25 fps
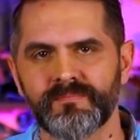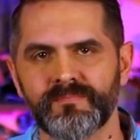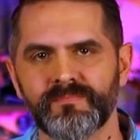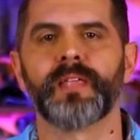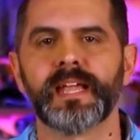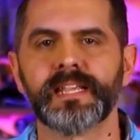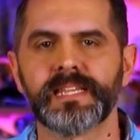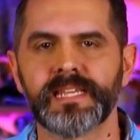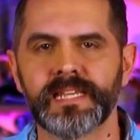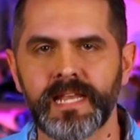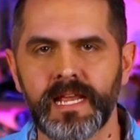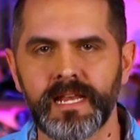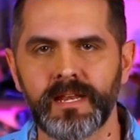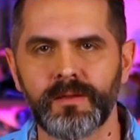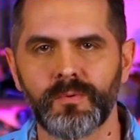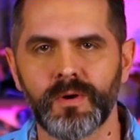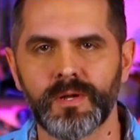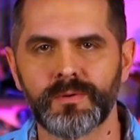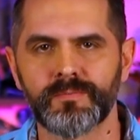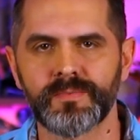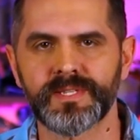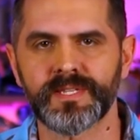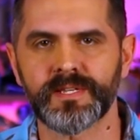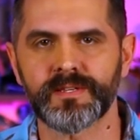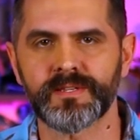
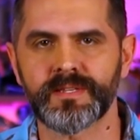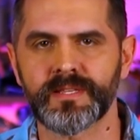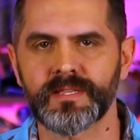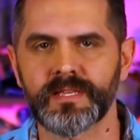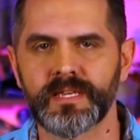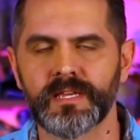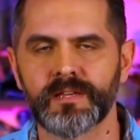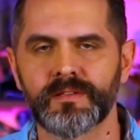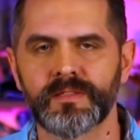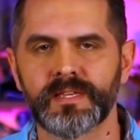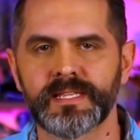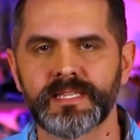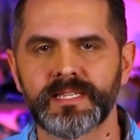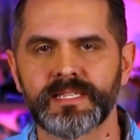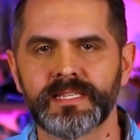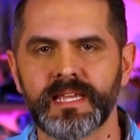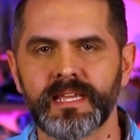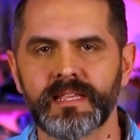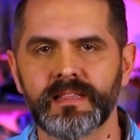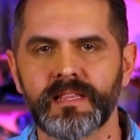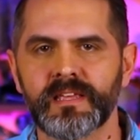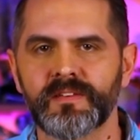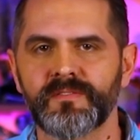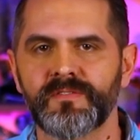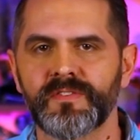1981 was also the year that
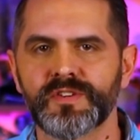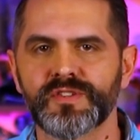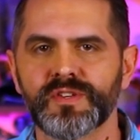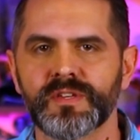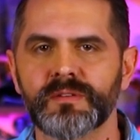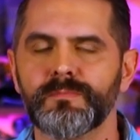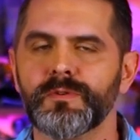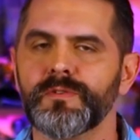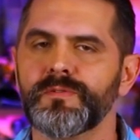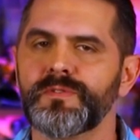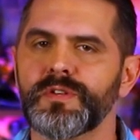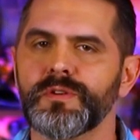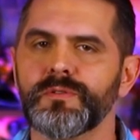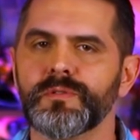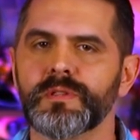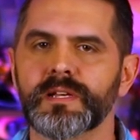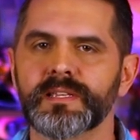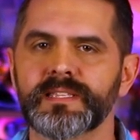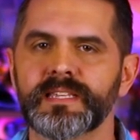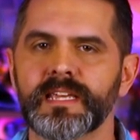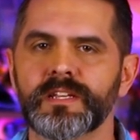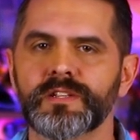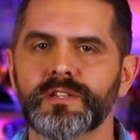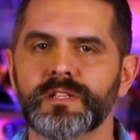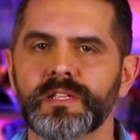Stan Lee officially moved to
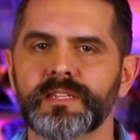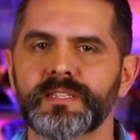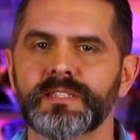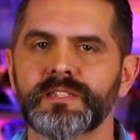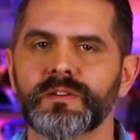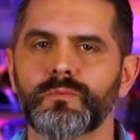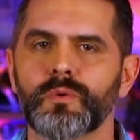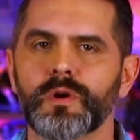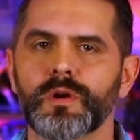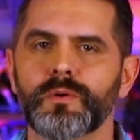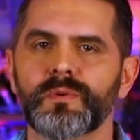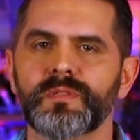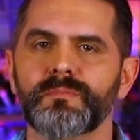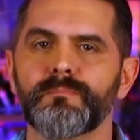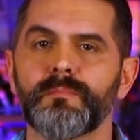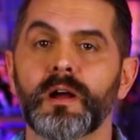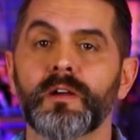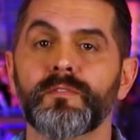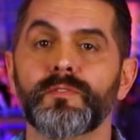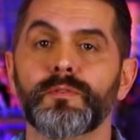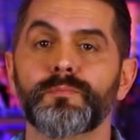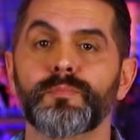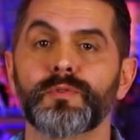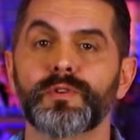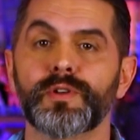Los Angeles to work with
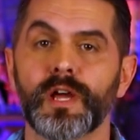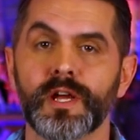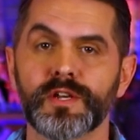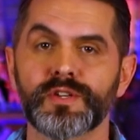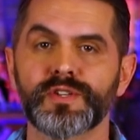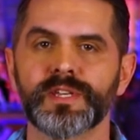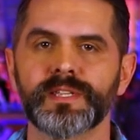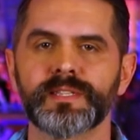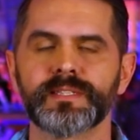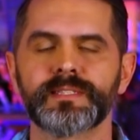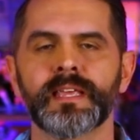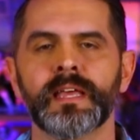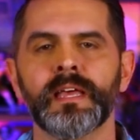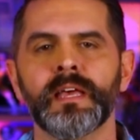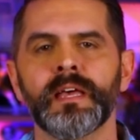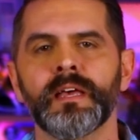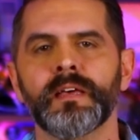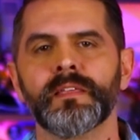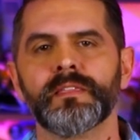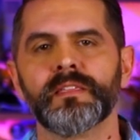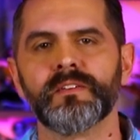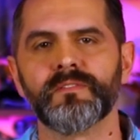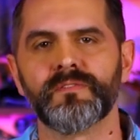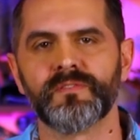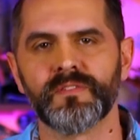Marvel Productions,
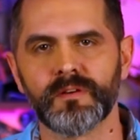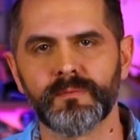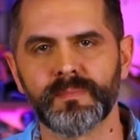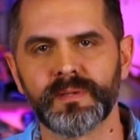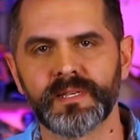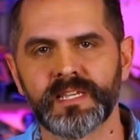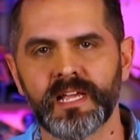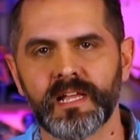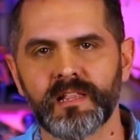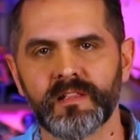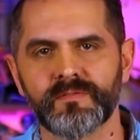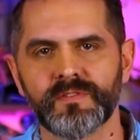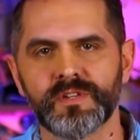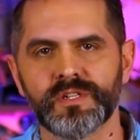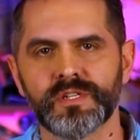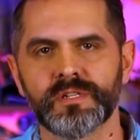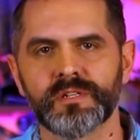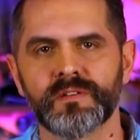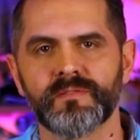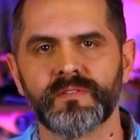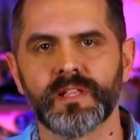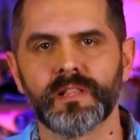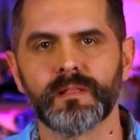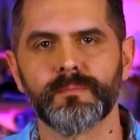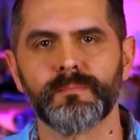the film and television
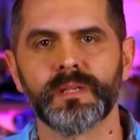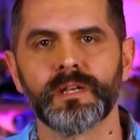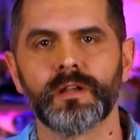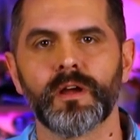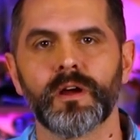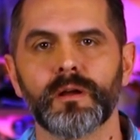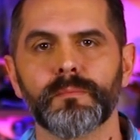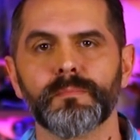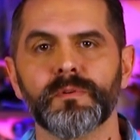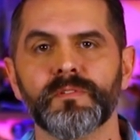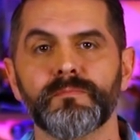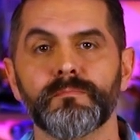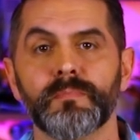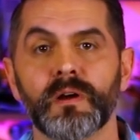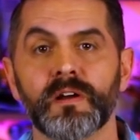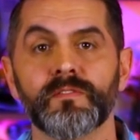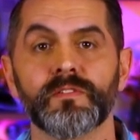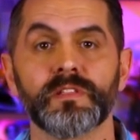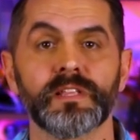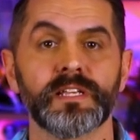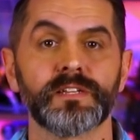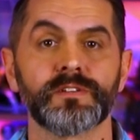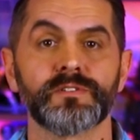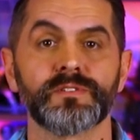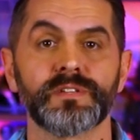development arm of
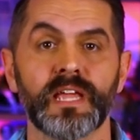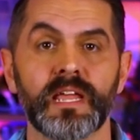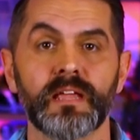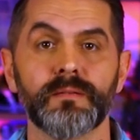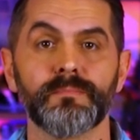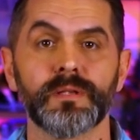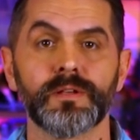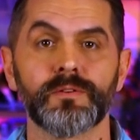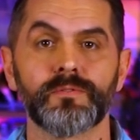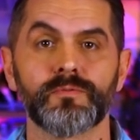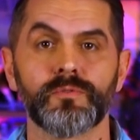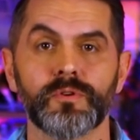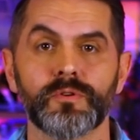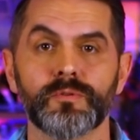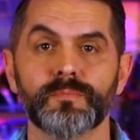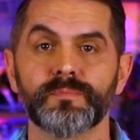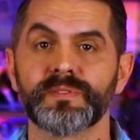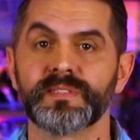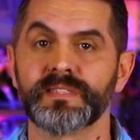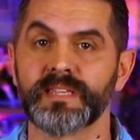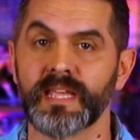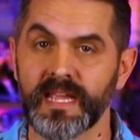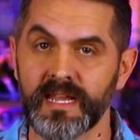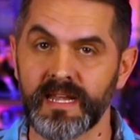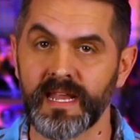Marvel Entertainment Group.
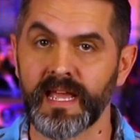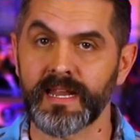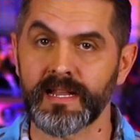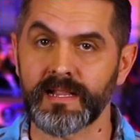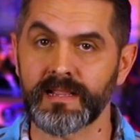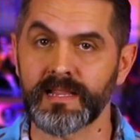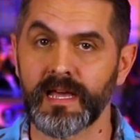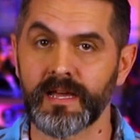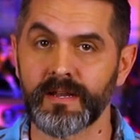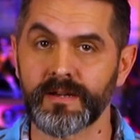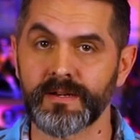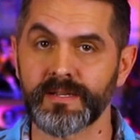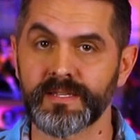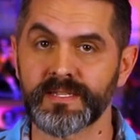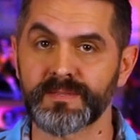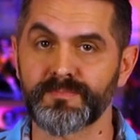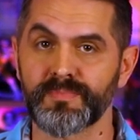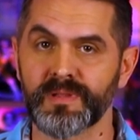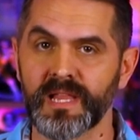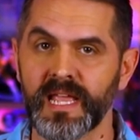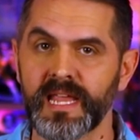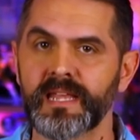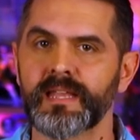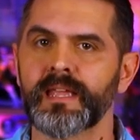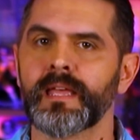Stan had a lot on his
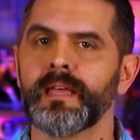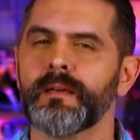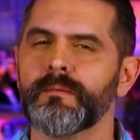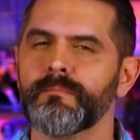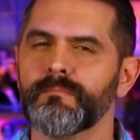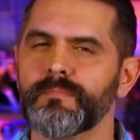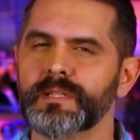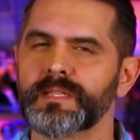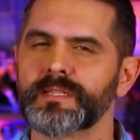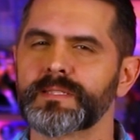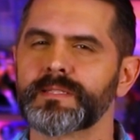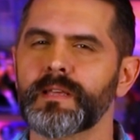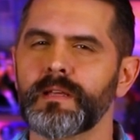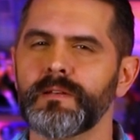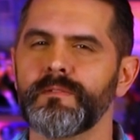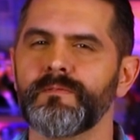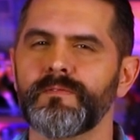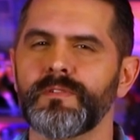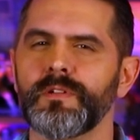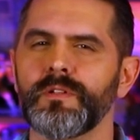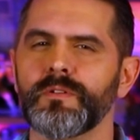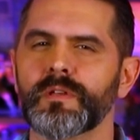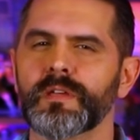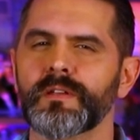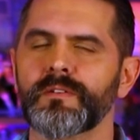plate, but Sun
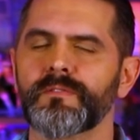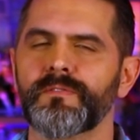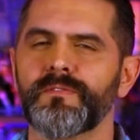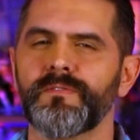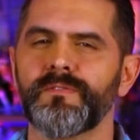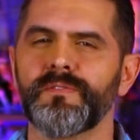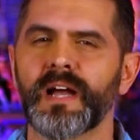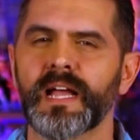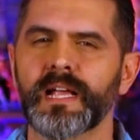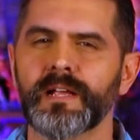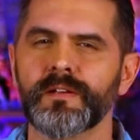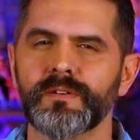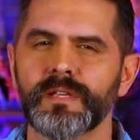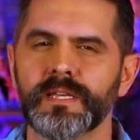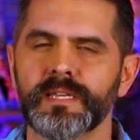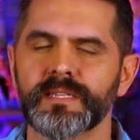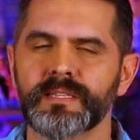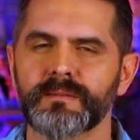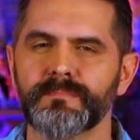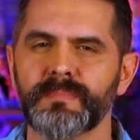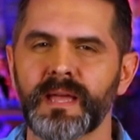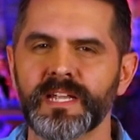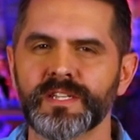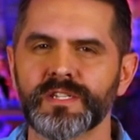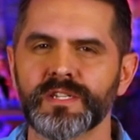Vulcan fired
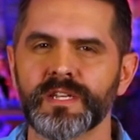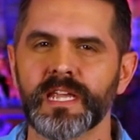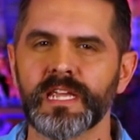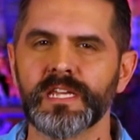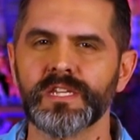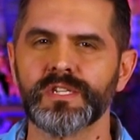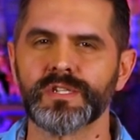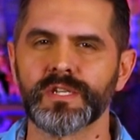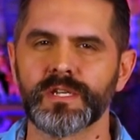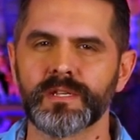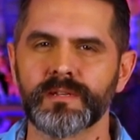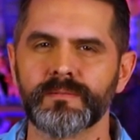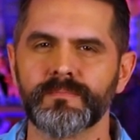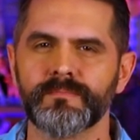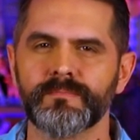his imagination.